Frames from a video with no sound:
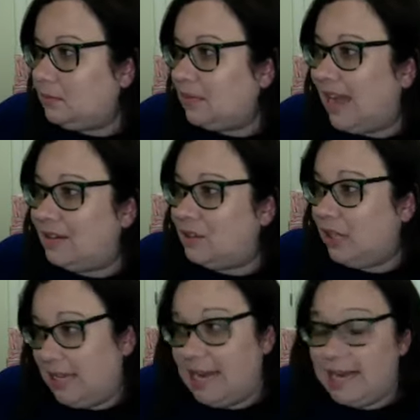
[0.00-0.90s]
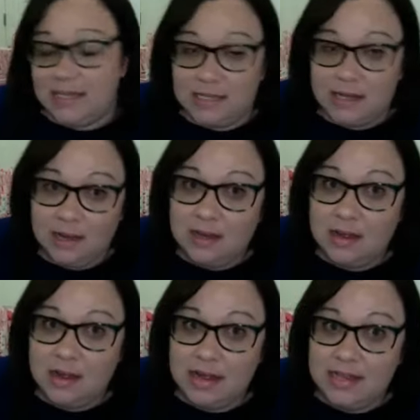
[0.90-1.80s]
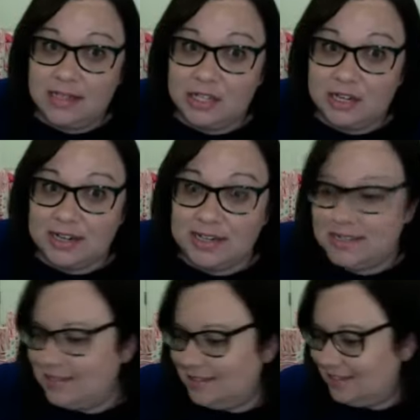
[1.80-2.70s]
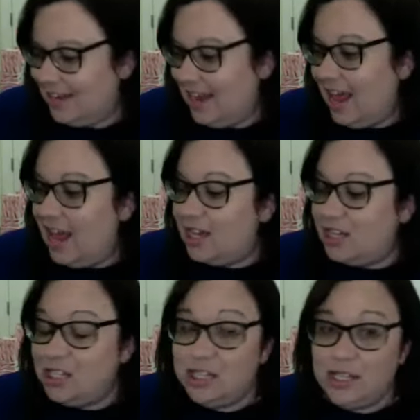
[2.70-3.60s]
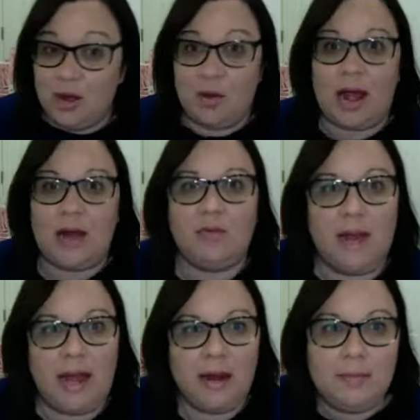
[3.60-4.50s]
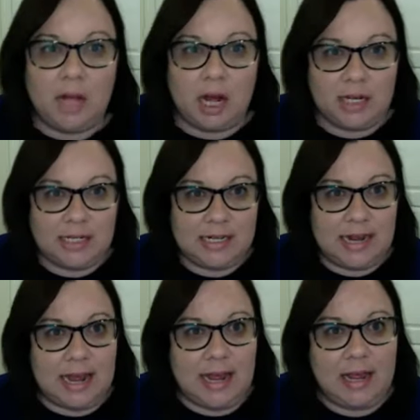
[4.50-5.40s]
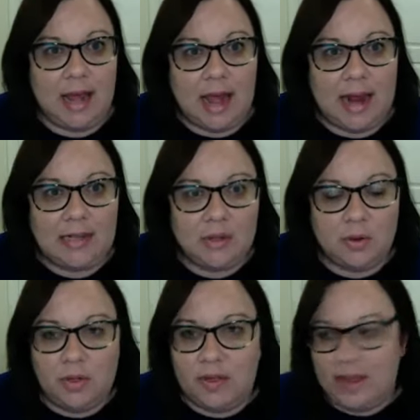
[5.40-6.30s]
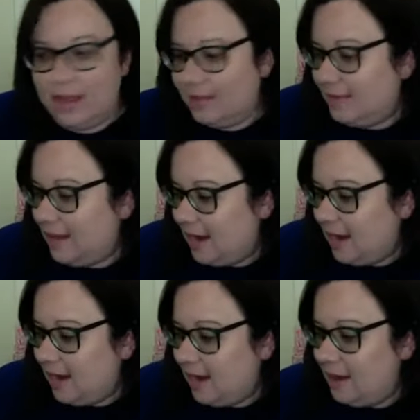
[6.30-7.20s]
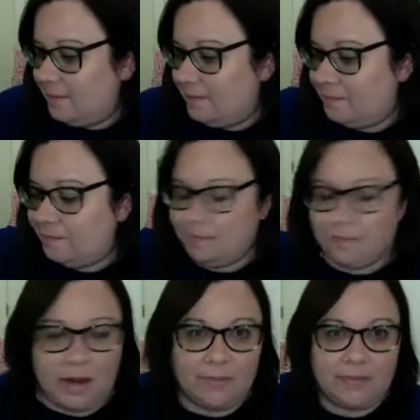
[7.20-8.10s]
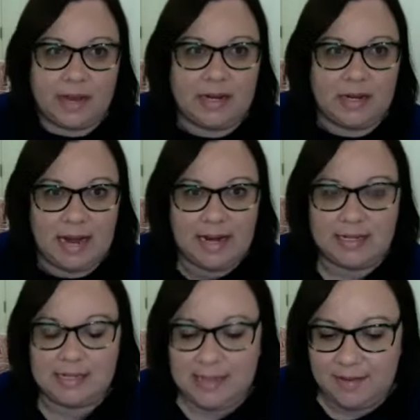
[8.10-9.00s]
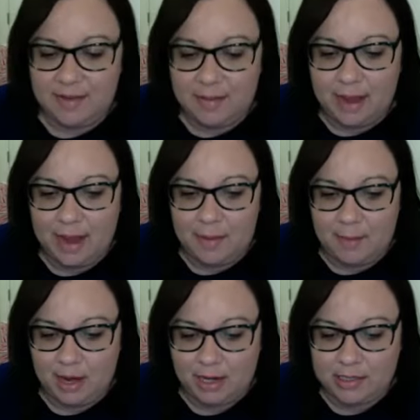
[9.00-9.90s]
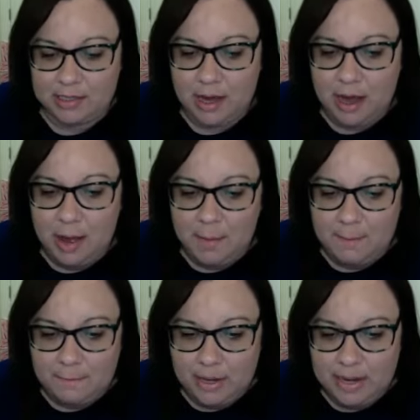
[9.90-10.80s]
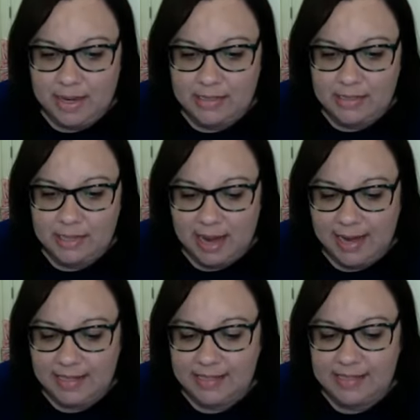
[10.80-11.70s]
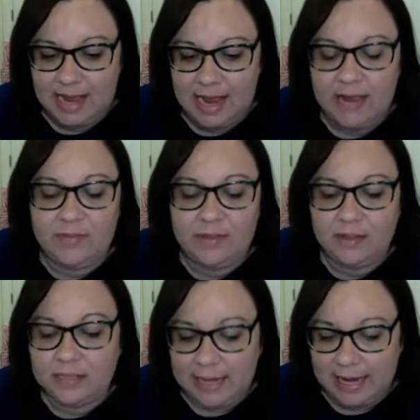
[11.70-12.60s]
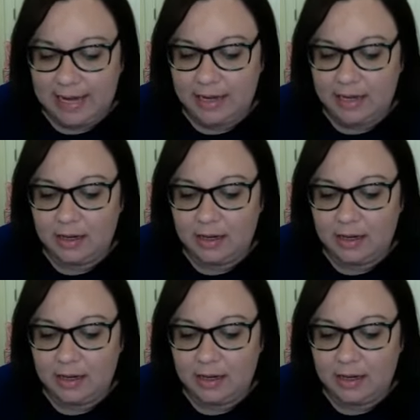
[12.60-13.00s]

Actually, yes. Yes, there is. So I read a blog today, and I don't think that I, no, I, I didn't save it in my inbox, but I saved the link